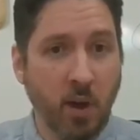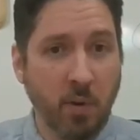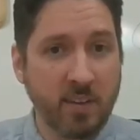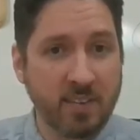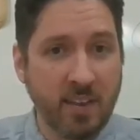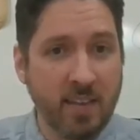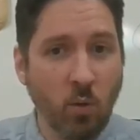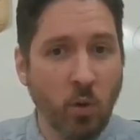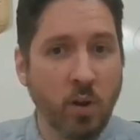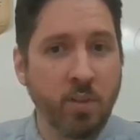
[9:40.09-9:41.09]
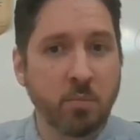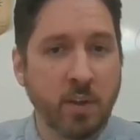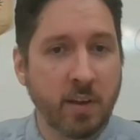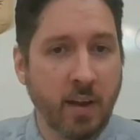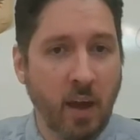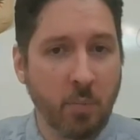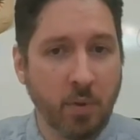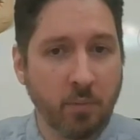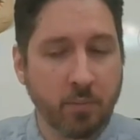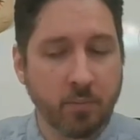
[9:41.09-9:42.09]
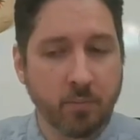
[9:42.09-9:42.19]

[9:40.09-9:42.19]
I'm going to say that one of them didn't happen.